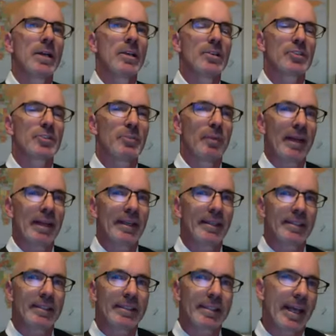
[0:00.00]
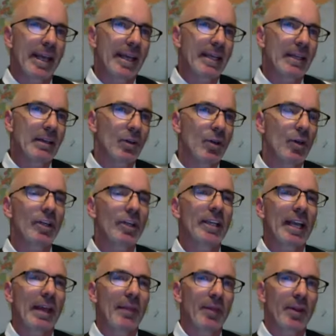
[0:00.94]
Spend a day
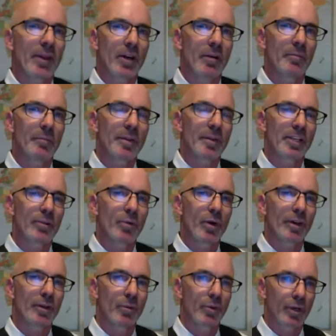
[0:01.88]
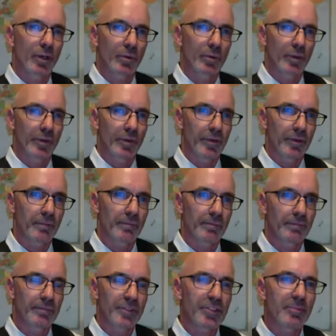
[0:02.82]
looking at the company you want to work with.
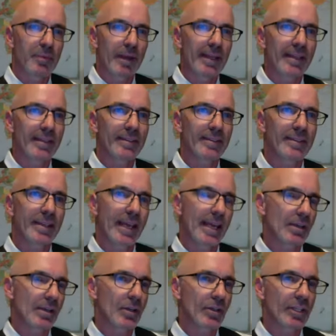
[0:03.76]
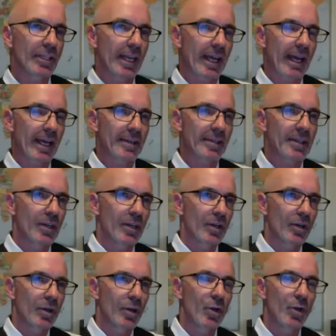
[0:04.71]
Spend a day looking at
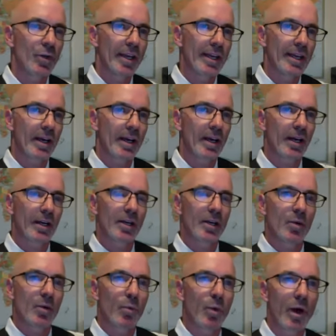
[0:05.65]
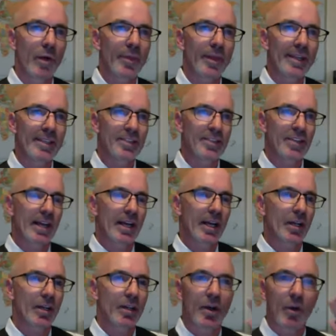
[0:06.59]
who they are, what they
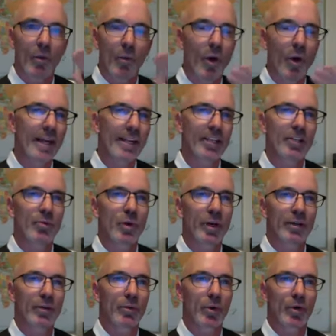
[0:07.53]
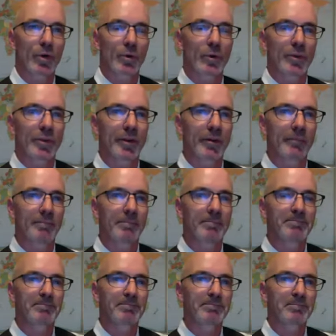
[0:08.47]
sell, why you want to work with them,
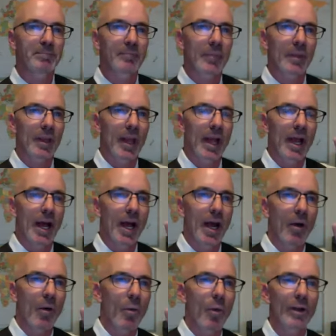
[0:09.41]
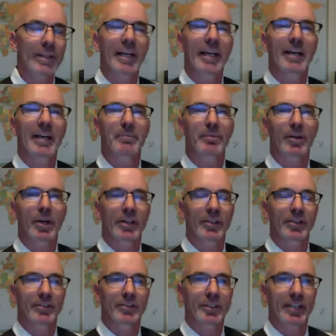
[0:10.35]
uh, what kind of
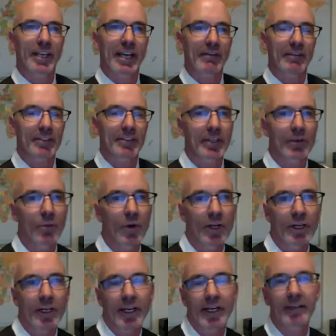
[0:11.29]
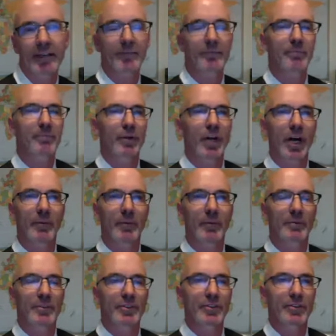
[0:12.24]
product do they have out there, what kind of
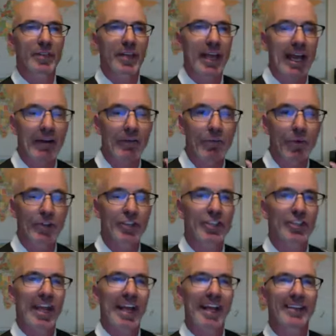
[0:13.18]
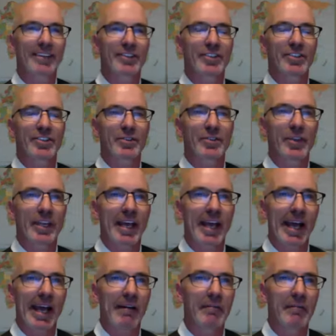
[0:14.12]
problems do they have, what challenges do they
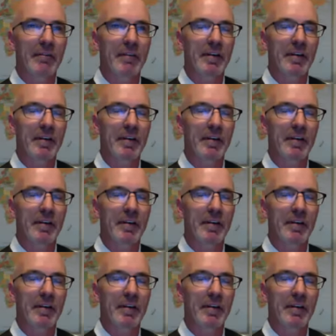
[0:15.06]
have.